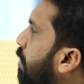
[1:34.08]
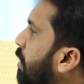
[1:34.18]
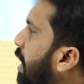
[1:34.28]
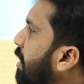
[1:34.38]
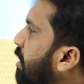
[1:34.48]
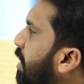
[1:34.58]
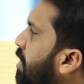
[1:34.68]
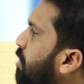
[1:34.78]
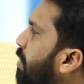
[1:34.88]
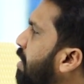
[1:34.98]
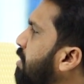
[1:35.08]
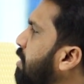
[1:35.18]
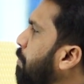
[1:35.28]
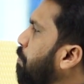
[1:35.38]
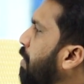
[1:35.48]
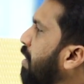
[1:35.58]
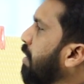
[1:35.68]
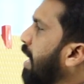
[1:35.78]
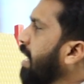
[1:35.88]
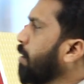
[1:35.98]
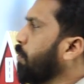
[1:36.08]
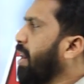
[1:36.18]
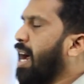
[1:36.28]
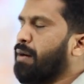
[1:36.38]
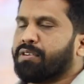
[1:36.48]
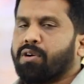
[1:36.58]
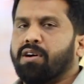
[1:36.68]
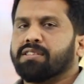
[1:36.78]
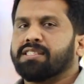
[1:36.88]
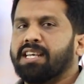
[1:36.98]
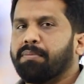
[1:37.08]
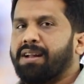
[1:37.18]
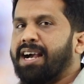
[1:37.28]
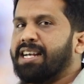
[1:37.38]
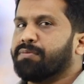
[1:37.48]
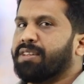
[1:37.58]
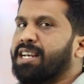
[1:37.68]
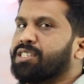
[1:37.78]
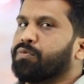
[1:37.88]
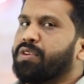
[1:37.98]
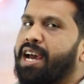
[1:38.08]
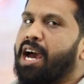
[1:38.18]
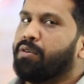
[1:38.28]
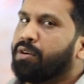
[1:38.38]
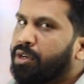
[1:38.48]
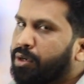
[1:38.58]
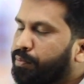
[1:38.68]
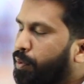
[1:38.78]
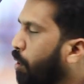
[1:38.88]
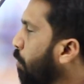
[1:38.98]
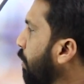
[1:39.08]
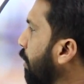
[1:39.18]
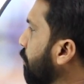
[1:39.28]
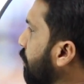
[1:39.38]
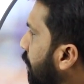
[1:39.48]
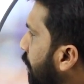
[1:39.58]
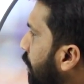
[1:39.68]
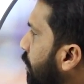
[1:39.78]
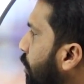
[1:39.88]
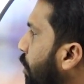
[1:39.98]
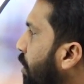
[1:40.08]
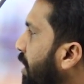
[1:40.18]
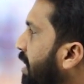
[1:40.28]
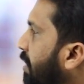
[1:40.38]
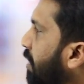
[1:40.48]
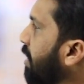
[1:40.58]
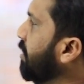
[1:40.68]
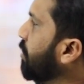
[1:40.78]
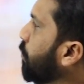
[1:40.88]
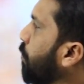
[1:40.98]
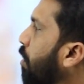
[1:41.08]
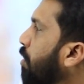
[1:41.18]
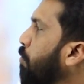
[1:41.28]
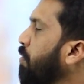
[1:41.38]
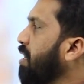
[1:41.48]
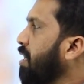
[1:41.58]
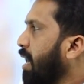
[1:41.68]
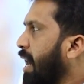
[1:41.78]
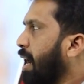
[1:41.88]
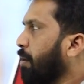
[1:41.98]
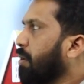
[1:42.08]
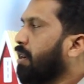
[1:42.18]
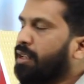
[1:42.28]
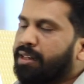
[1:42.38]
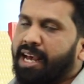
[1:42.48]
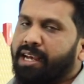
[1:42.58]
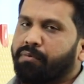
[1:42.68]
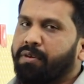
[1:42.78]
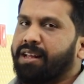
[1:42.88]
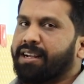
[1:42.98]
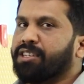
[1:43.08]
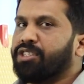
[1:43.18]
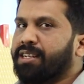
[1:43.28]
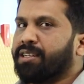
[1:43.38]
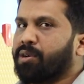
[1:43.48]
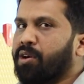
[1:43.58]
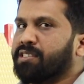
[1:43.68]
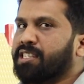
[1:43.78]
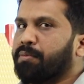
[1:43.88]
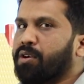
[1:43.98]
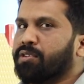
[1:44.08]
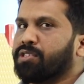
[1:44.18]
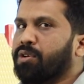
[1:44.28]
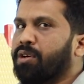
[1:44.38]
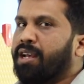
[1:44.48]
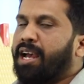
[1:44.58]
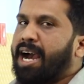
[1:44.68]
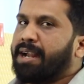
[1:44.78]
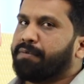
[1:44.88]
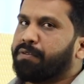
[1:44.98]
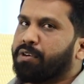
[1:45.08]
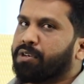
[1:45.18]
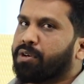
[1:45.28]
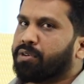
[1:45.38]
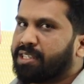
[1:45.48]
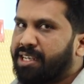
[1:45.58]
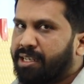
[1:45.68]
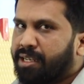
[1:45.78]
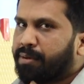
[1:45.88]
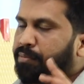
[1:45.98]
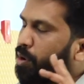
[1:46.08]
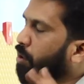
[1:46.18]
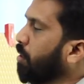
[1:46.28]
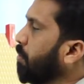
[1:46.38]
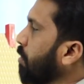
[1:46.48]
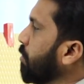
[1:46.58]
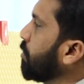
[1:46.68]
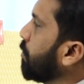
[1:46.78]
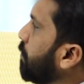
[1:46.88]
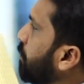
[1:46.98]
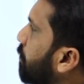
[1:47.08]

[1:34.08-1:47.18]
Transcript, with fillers: The agenda is very simple, like we have concept as well as we have problems. So in this, what we have, like we will understand the concept also and we work out the problem also.